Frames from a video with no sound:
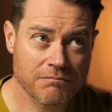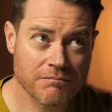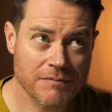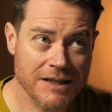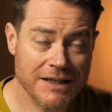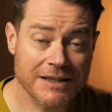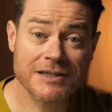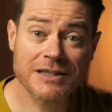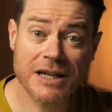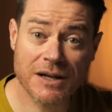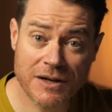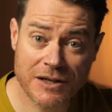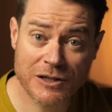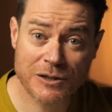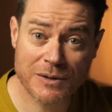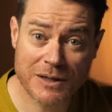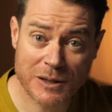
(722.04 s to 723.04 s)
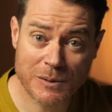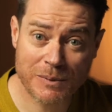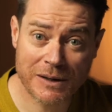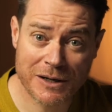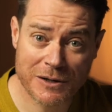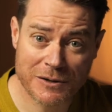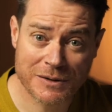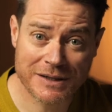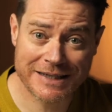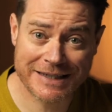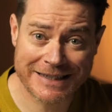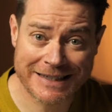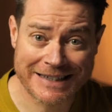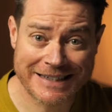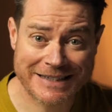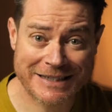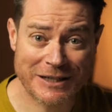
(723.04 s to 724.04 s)
It's going to explode, isn't
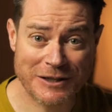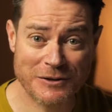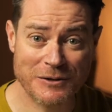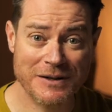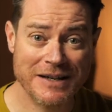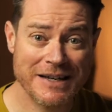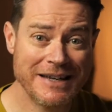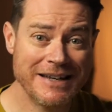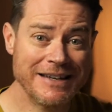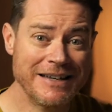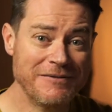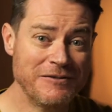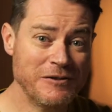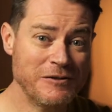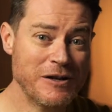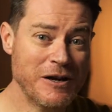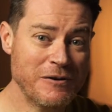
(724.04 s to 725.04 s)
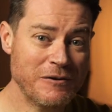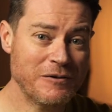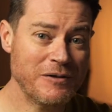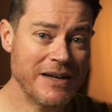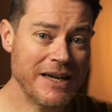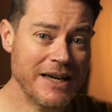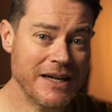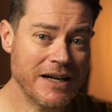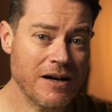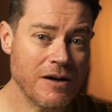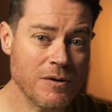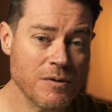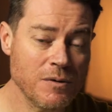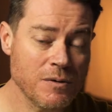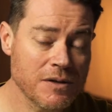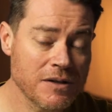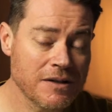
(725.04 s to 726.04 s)
it? So if you don't create
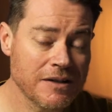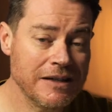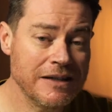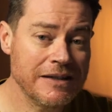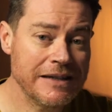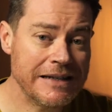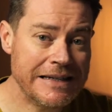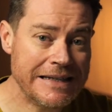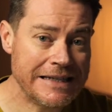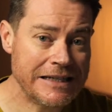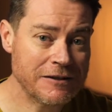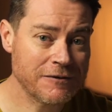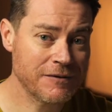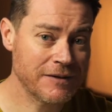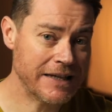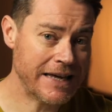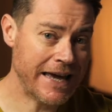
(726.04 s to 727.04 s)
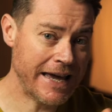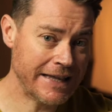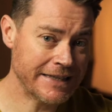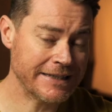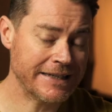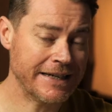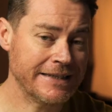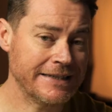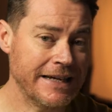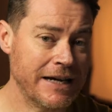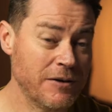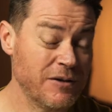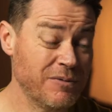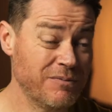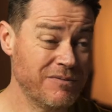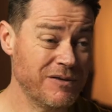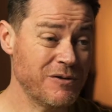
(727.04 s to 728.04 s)
holes in the lid for the air to get out,
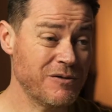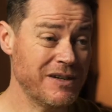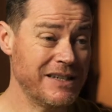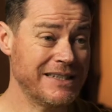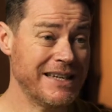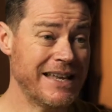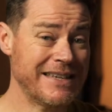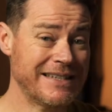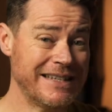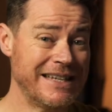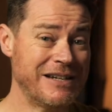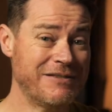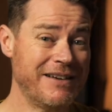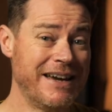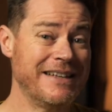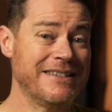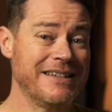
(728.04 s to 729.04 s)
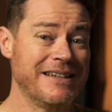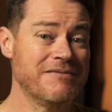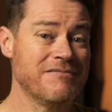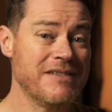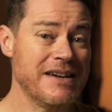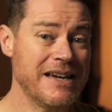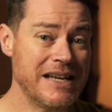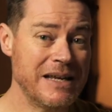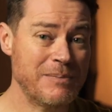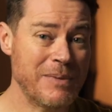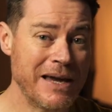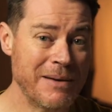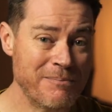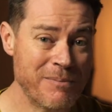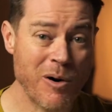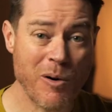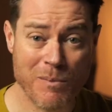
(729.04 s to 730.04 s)
you're essentially creating a really
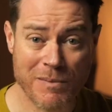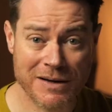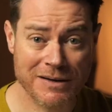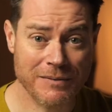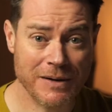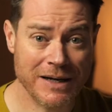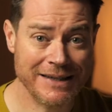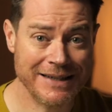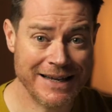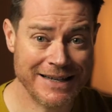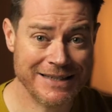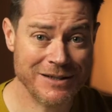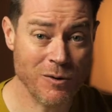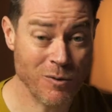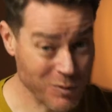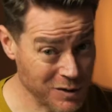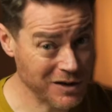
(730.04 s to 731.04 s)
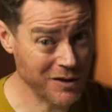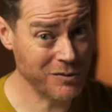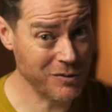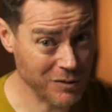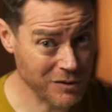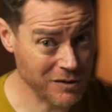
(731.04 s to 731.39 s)
big bomb, and that's also not